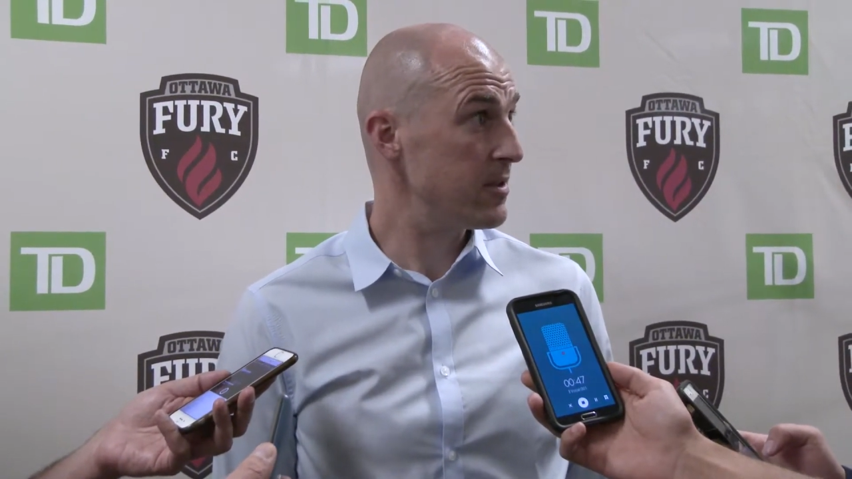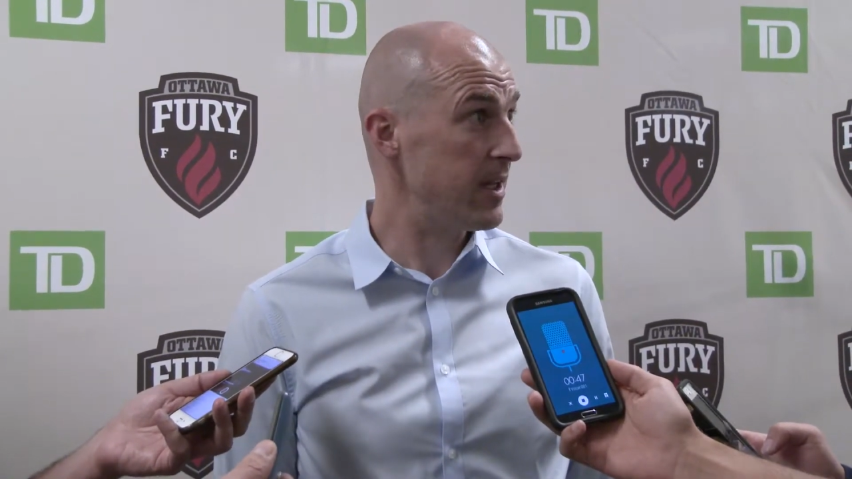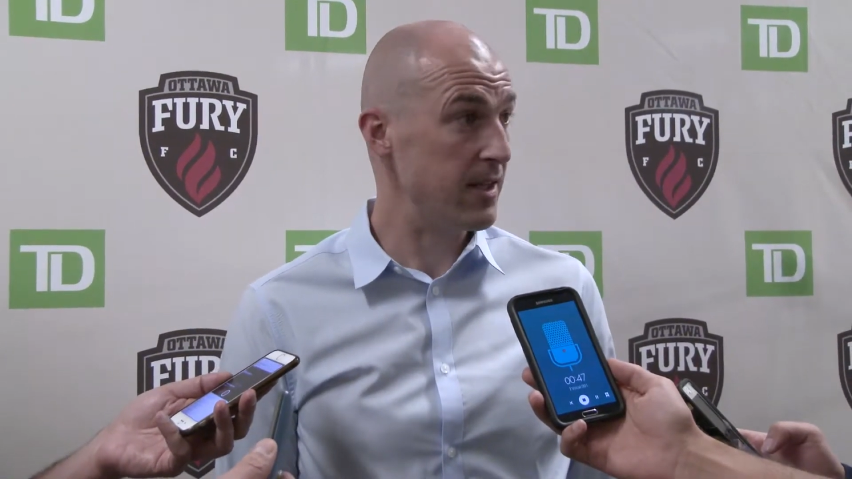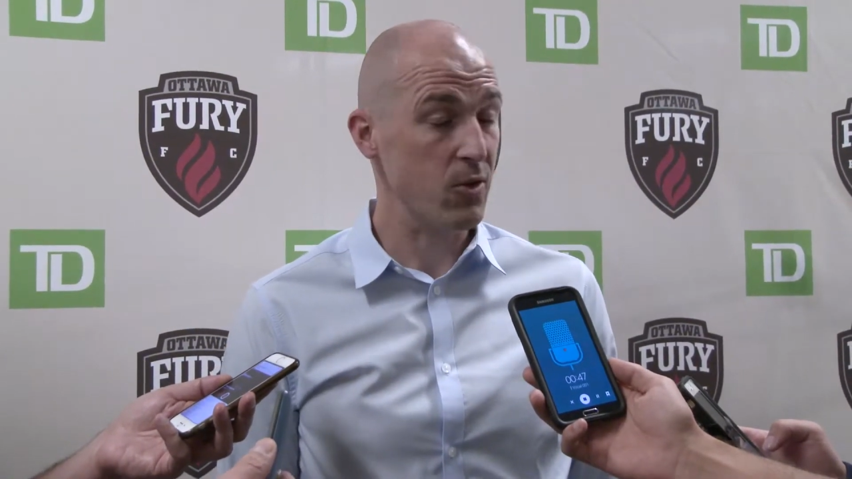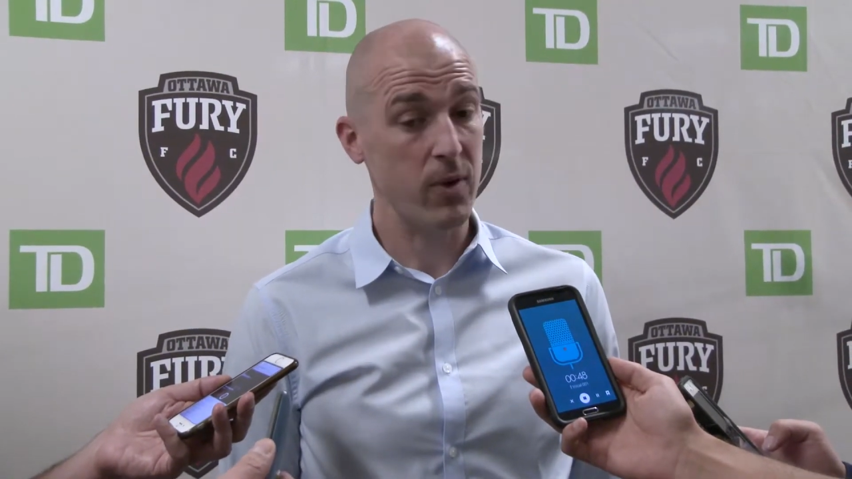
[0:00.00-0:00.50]

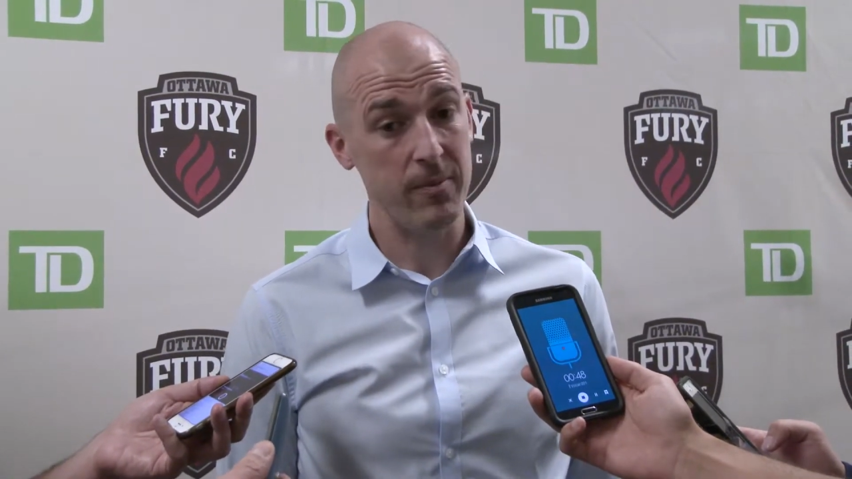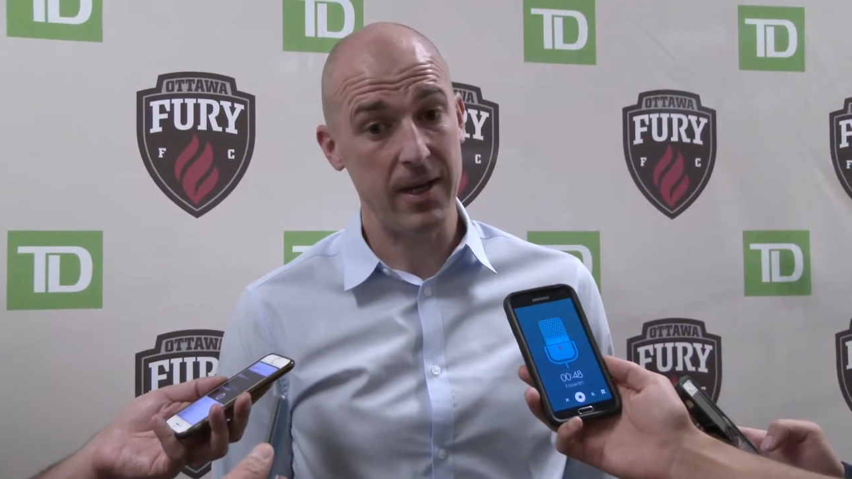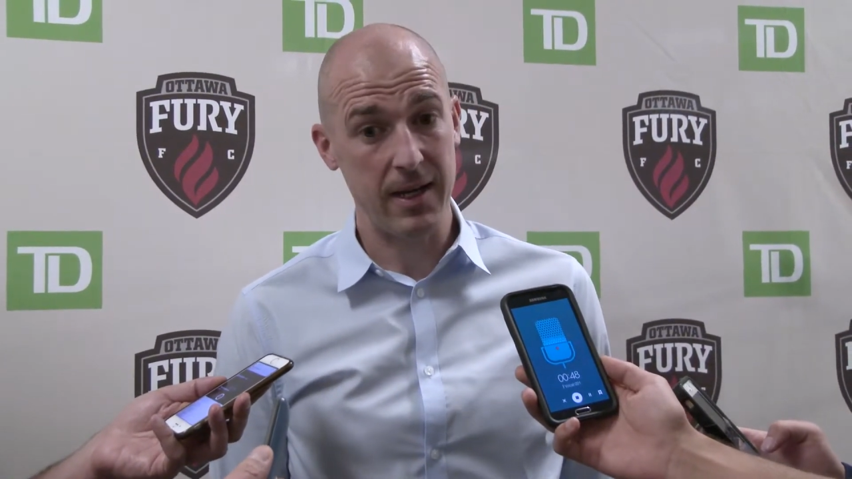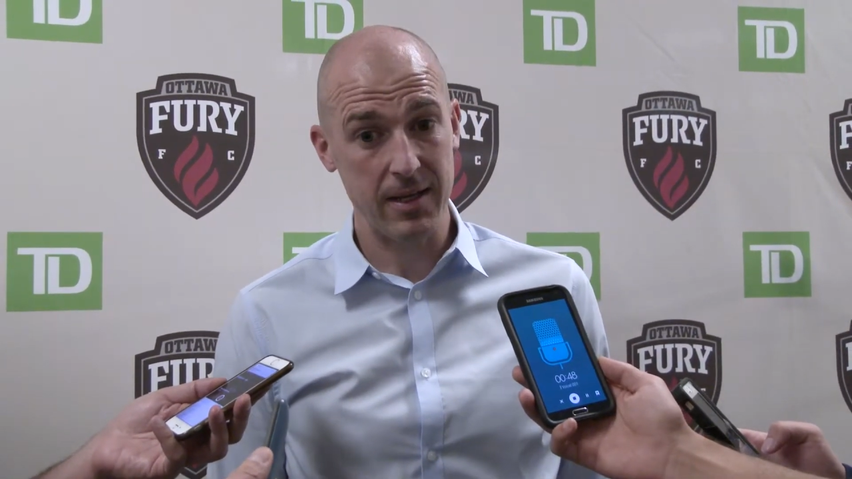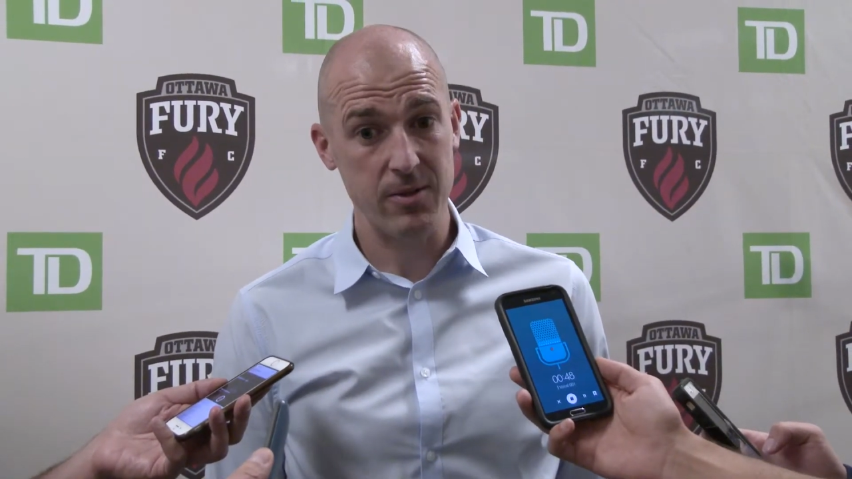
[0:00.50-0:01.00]
They had the win
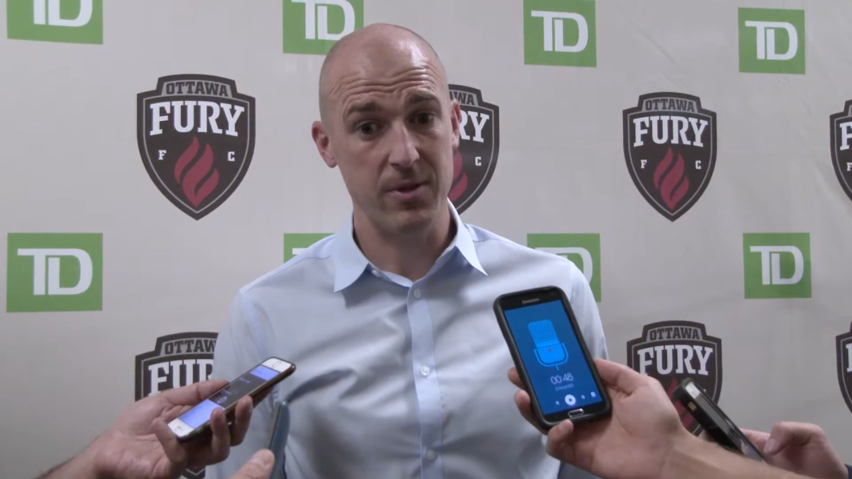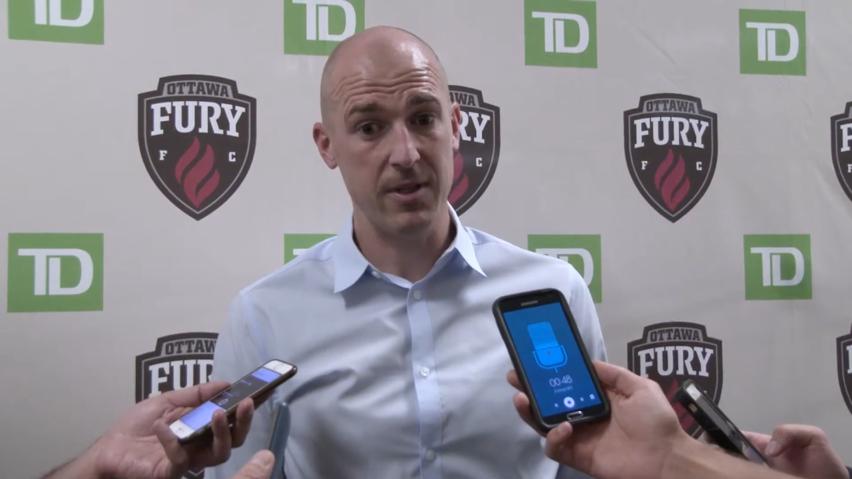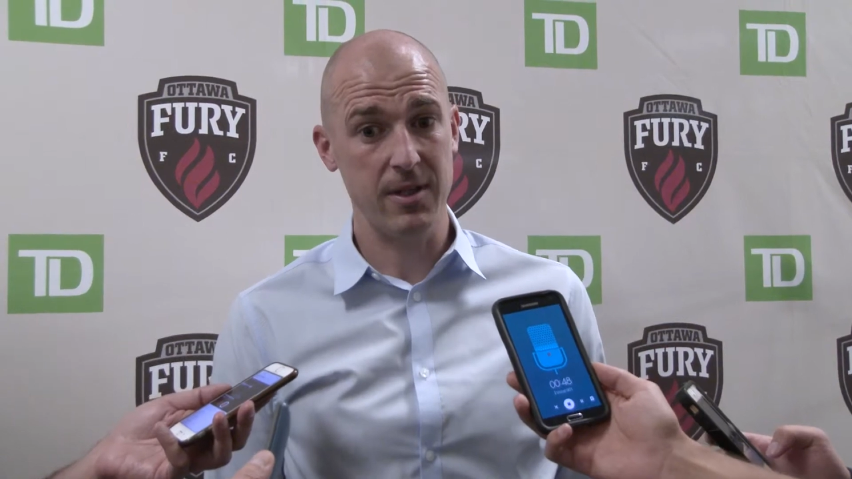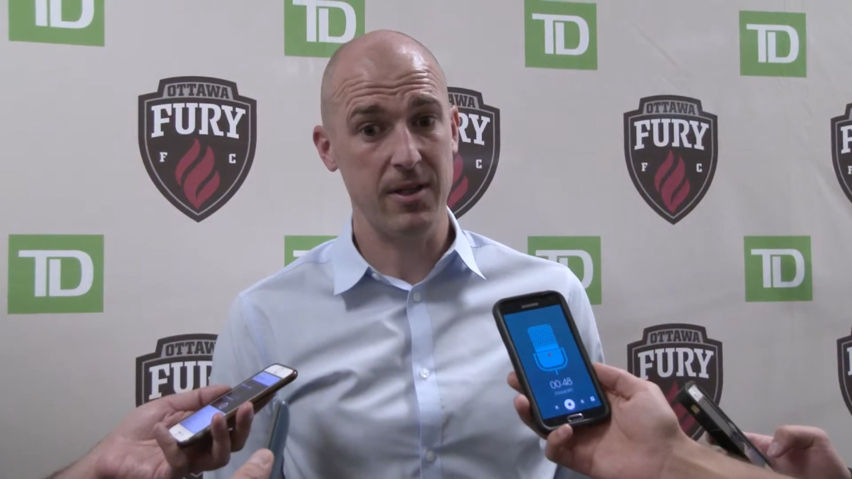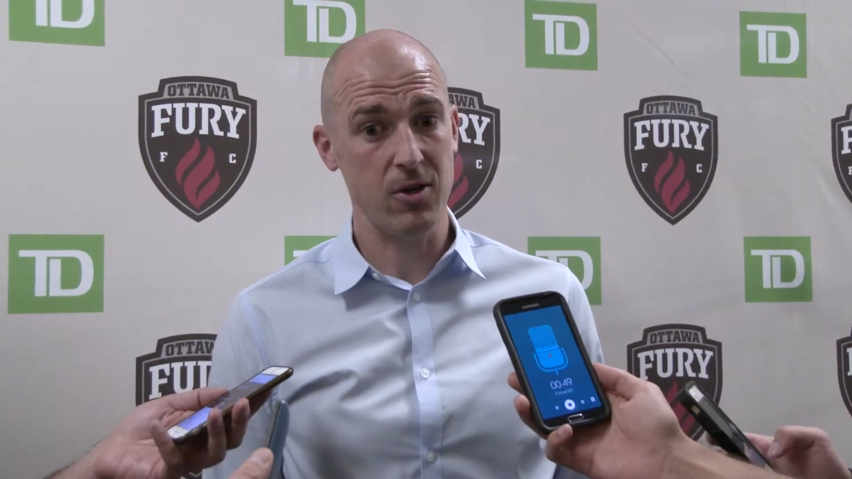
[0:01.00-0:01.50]
behind them,
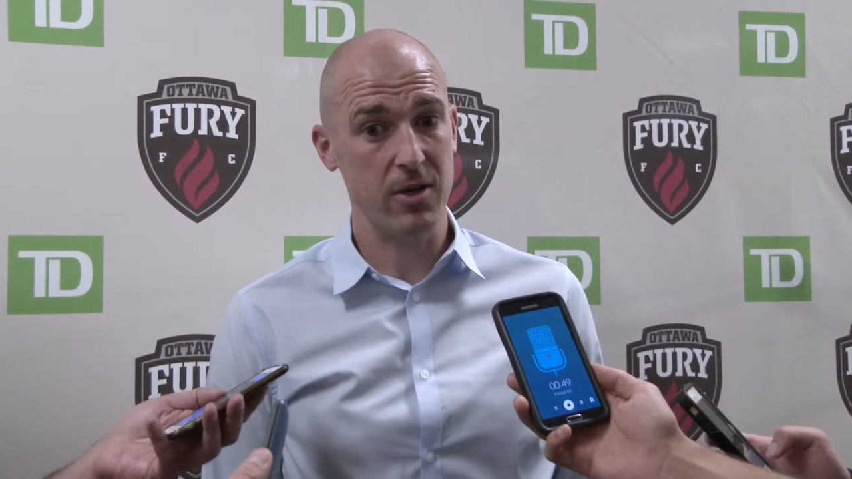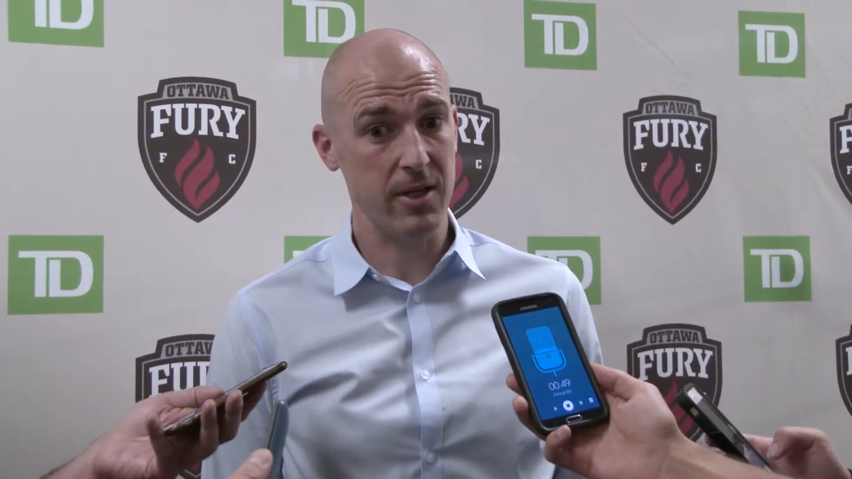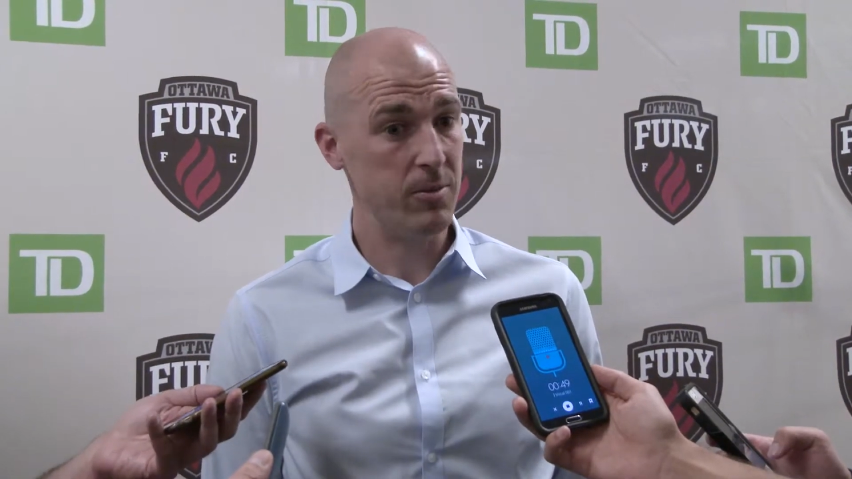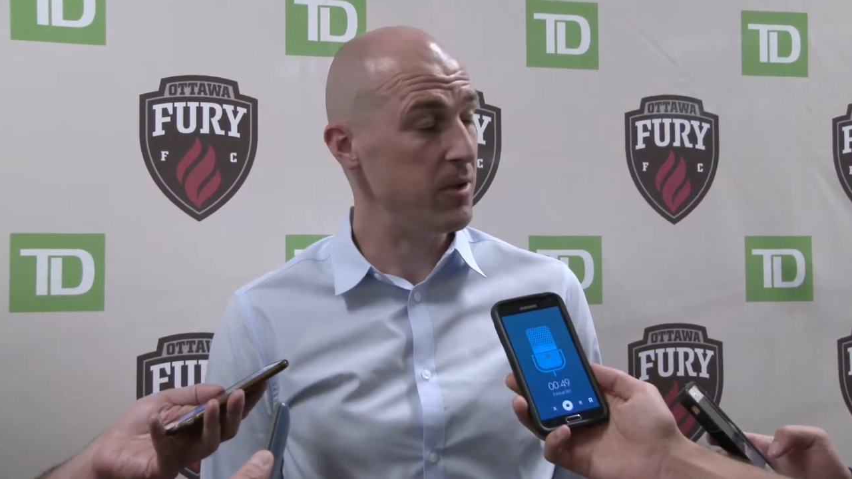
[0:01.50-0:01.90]
and they got a little